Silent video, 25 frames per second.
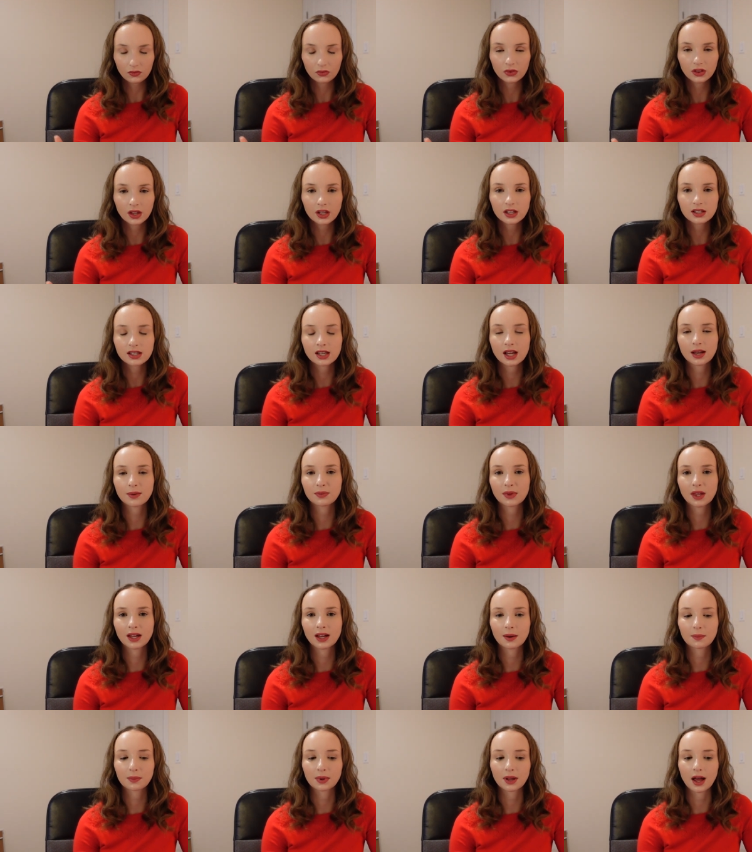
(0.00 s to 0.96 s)
The same
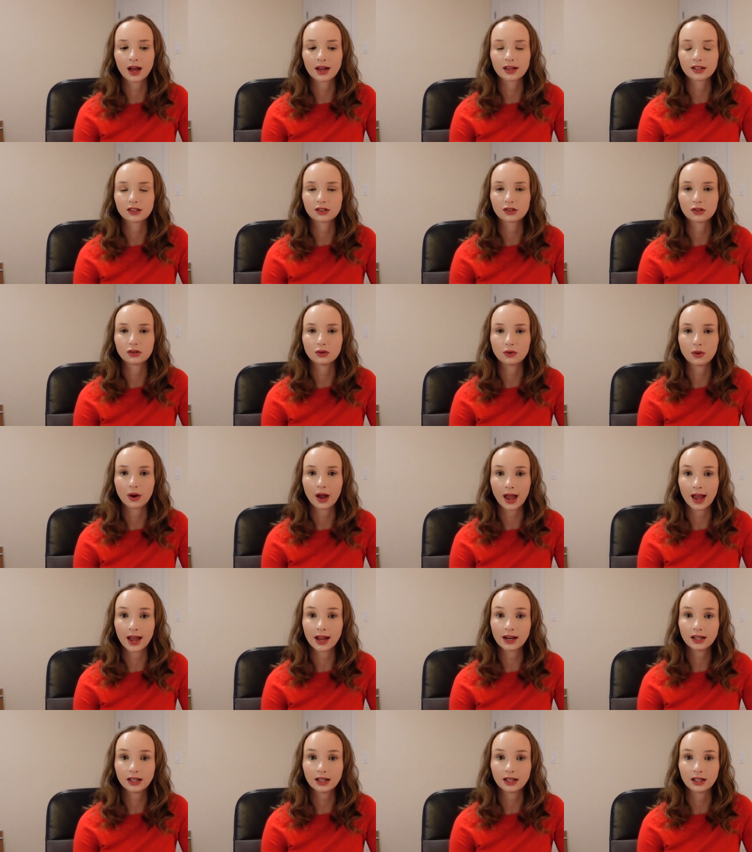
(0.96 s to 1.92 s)
thing applies to
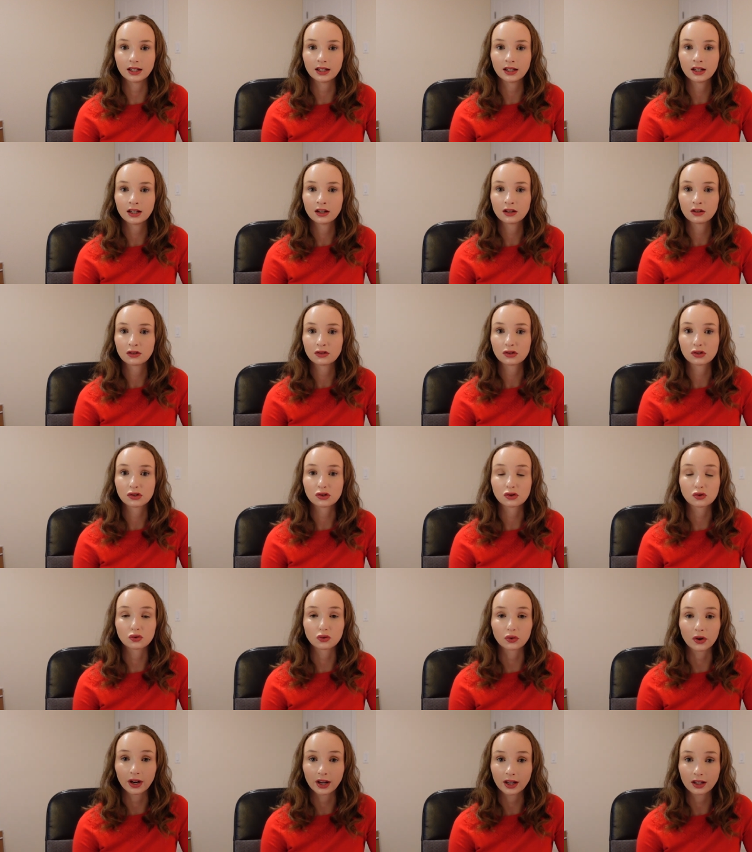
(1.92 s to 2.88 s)
any
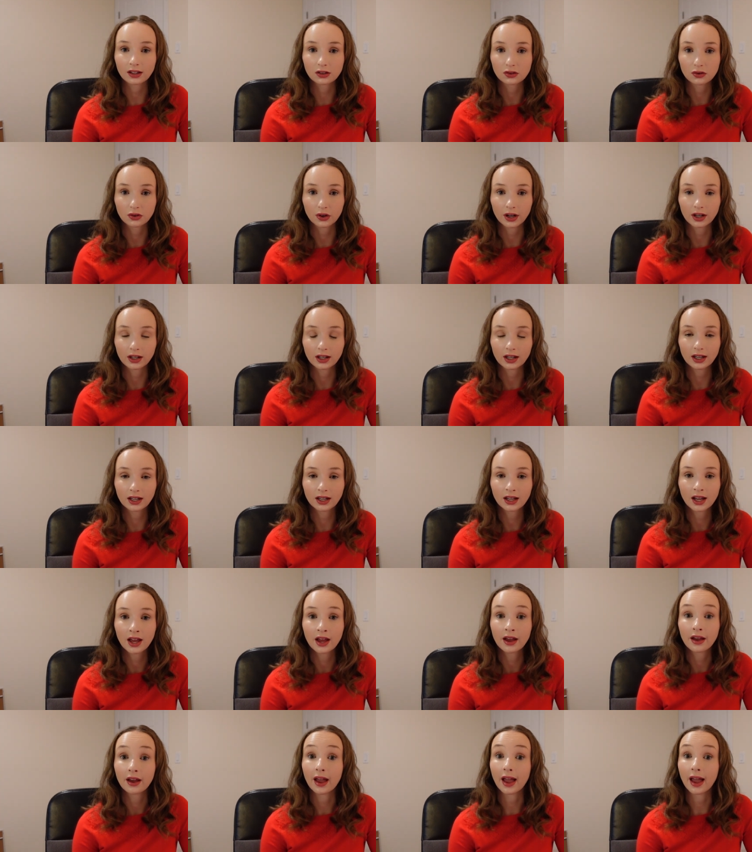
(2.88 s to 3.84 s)
strength training
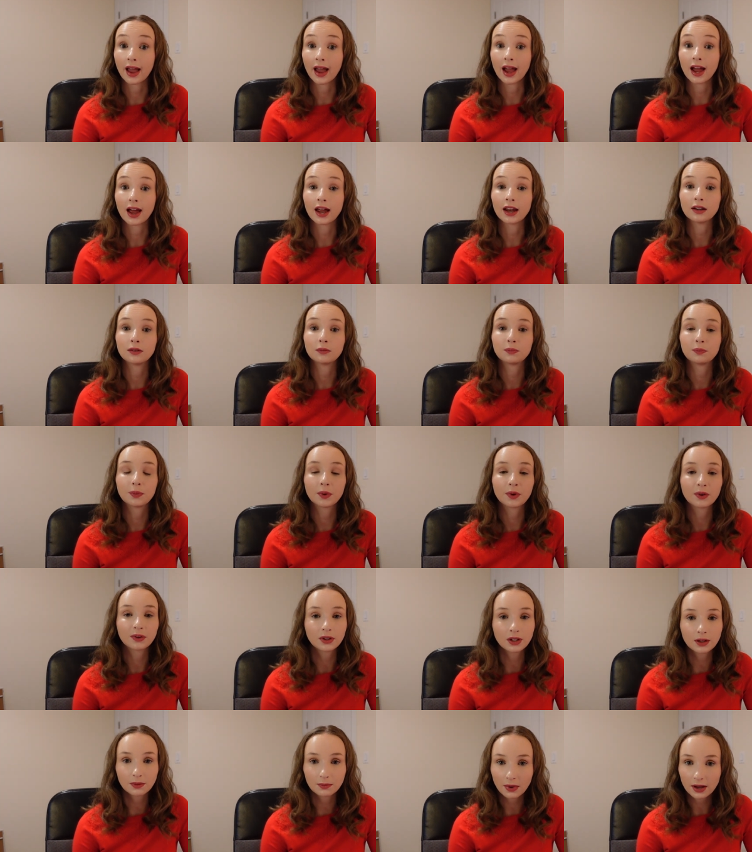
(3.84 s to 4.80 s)
and
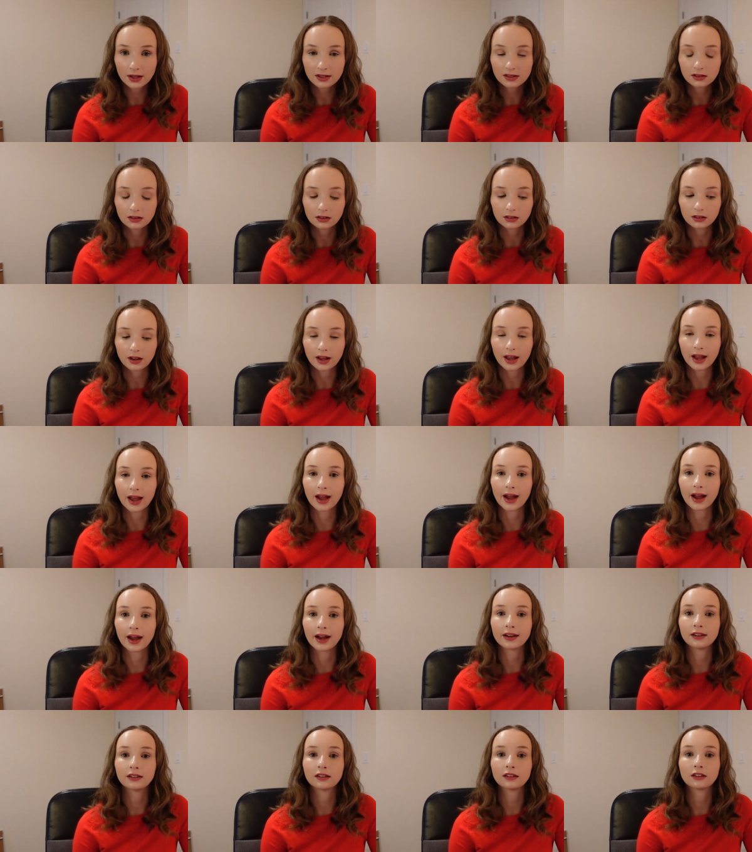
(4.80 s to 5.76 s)
building muscle
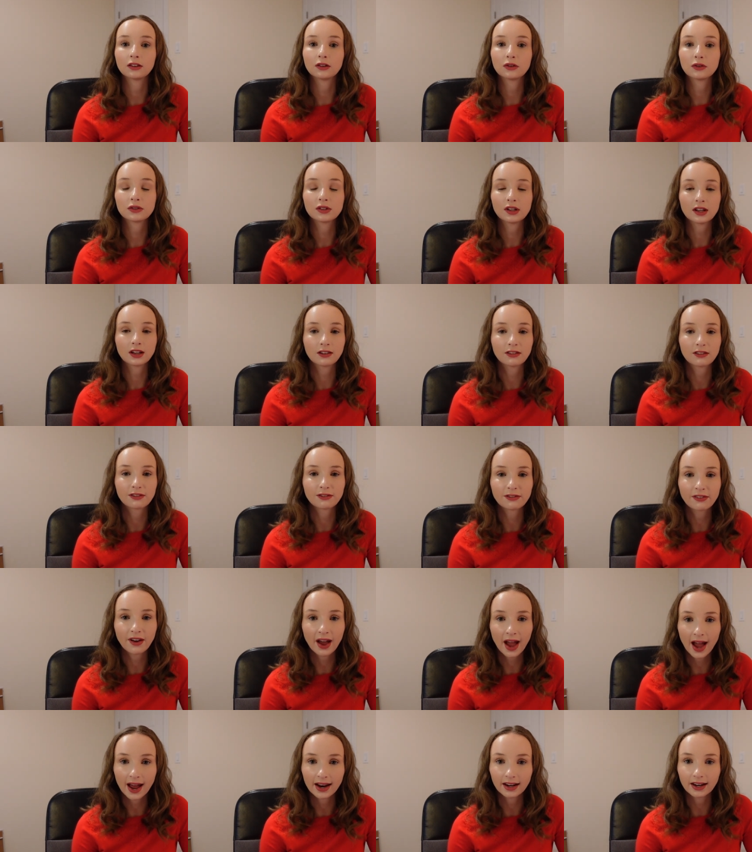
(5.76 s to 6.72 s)
and losing
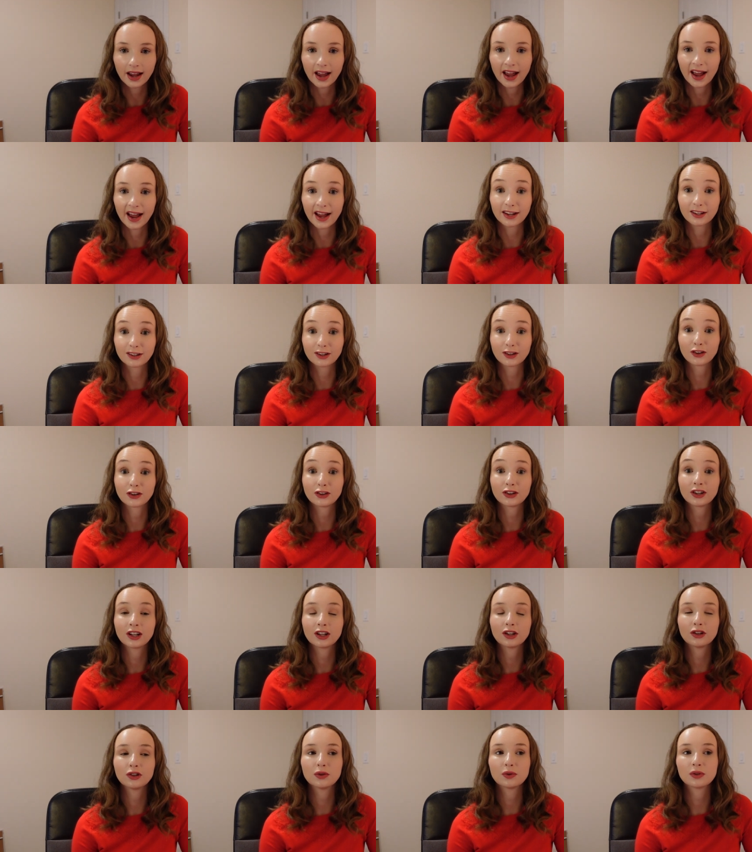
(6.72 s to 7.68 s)
fat and
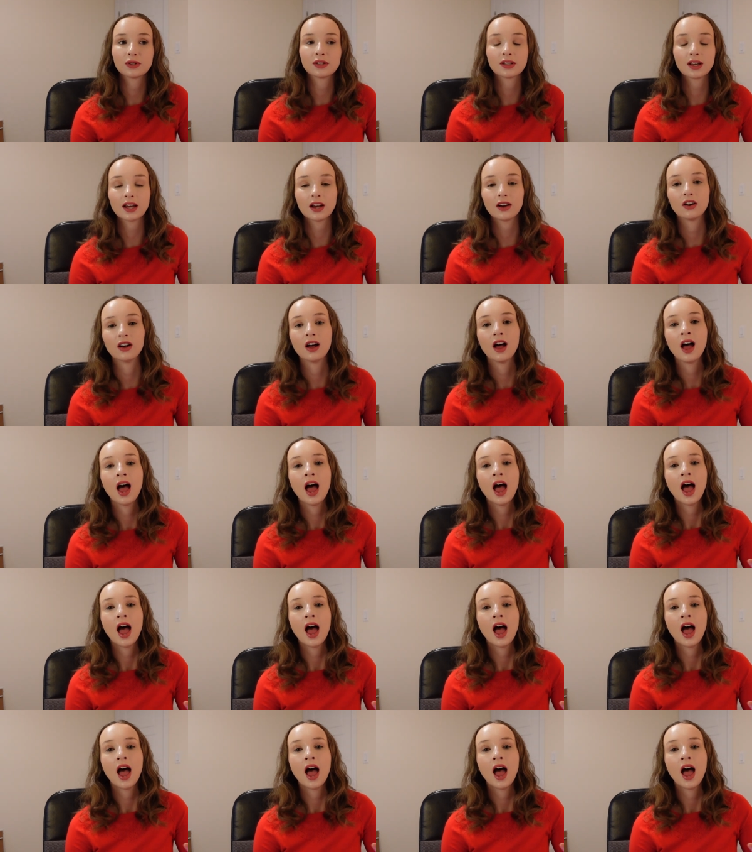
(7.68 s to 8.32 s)
learning a new skill.